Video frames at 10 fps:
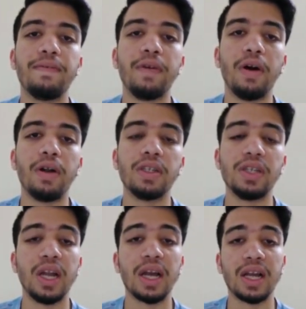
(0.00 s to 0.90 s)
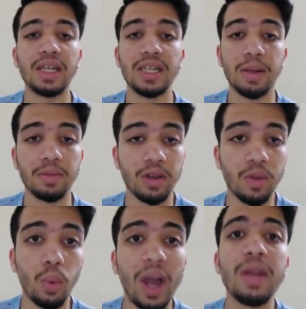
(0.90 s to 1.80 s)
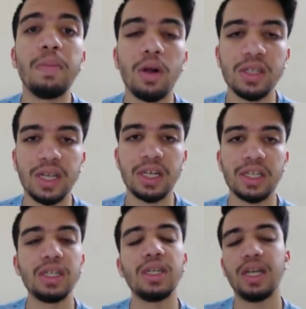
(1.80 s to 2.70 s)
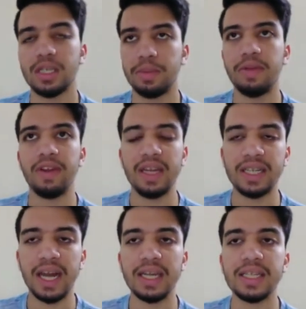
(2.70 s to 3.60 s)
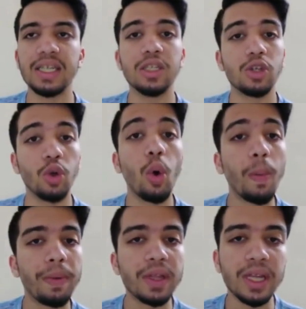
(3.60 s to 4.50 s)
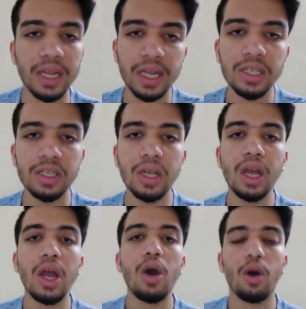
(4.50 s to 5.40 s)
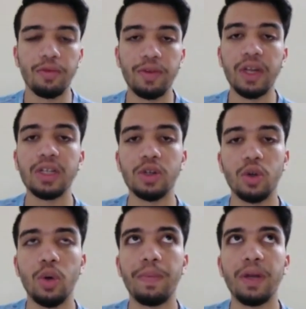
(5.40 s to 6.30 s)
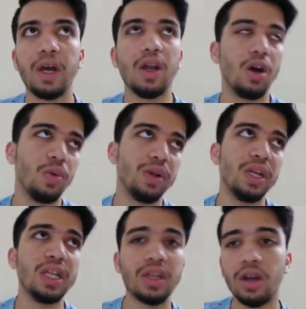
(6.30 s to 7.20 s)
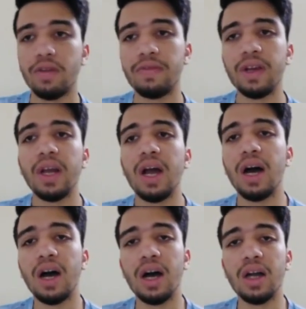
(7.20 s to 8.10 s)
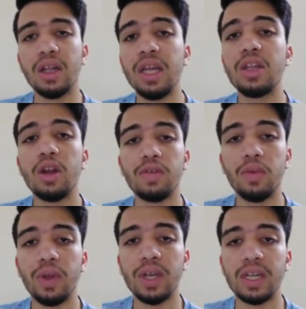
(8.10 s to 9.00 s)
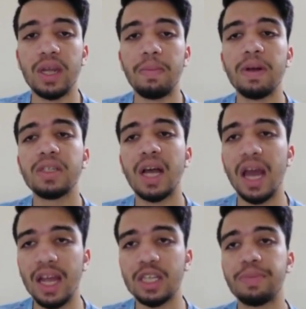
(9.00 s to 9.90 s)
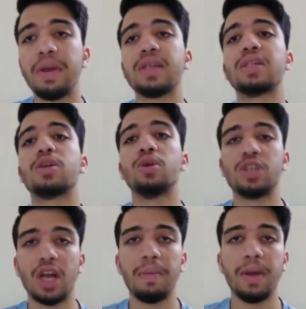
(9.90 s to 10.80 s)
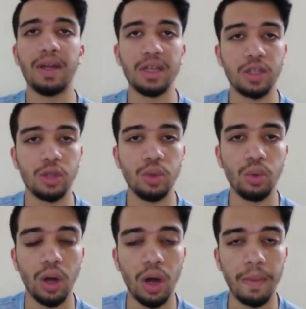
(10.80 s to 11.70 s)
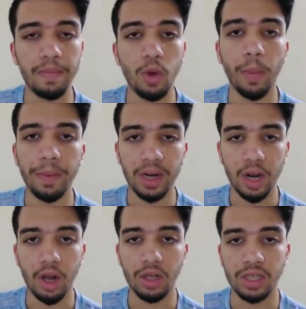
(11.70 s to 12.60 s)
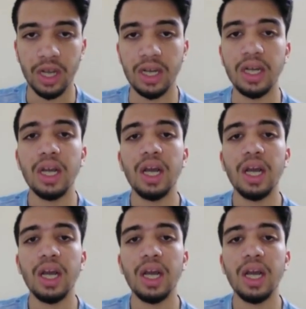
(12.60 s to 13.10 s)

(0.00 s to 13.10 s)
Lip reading: for Sri Lanka in terms of the white ball section. He has been very talented. He's going to open the innings. Hopefully he's going to open along with either of the wicket keepers. I expect Kushal Mendis to open alongside